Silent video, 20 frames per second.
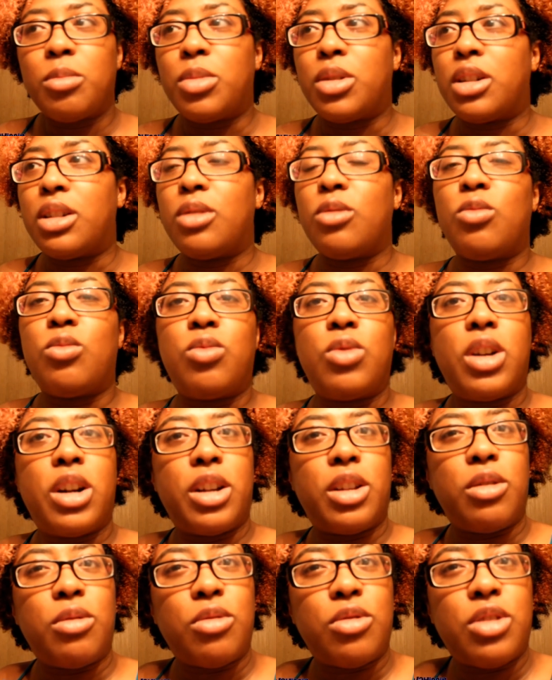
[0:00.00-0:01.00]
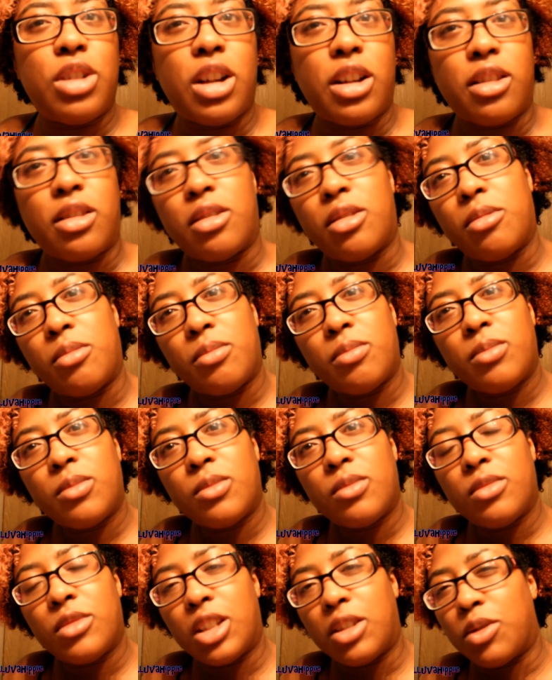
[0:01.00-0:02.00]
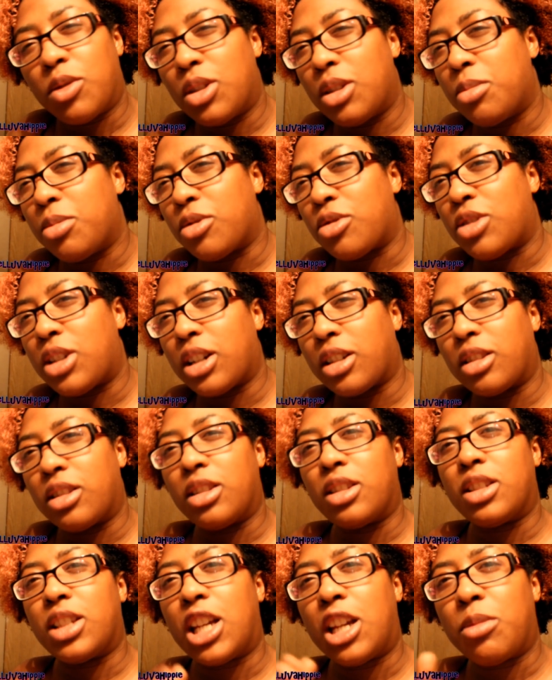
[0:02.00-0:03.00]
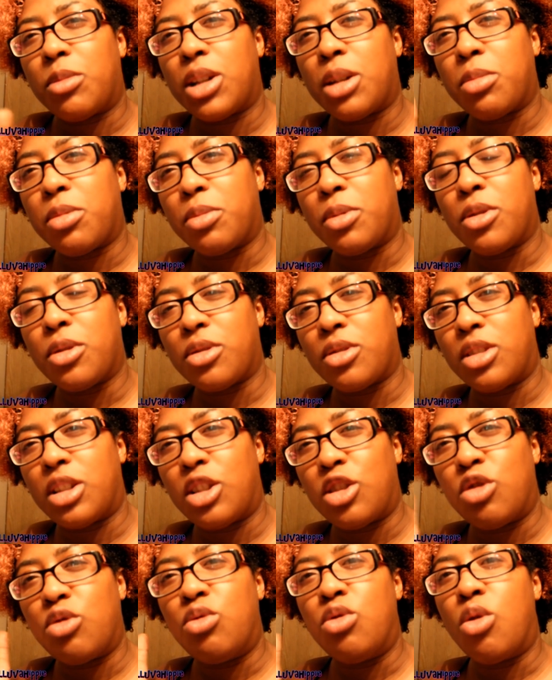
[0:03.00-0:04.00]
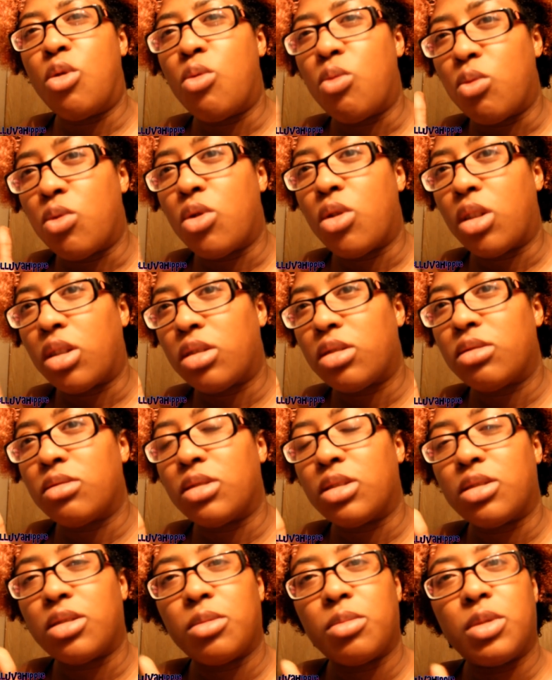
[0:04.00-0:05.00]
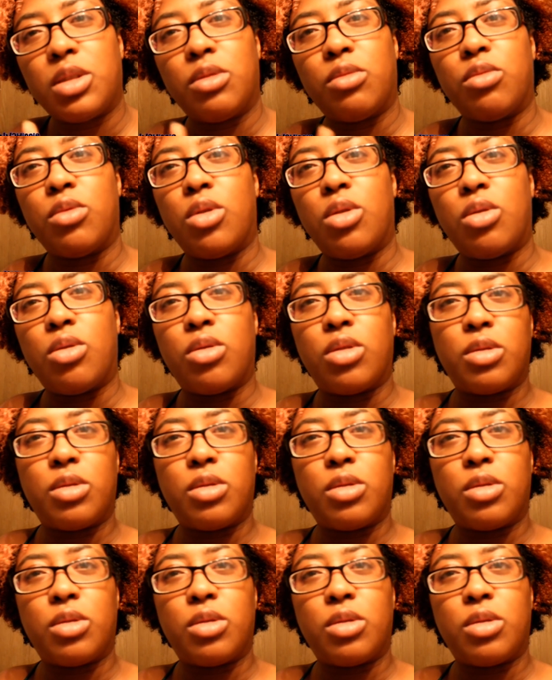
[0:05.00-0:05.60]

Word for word: But why are you attracting them? If you keep attracting the same type of person that you don't want, there's something wrong.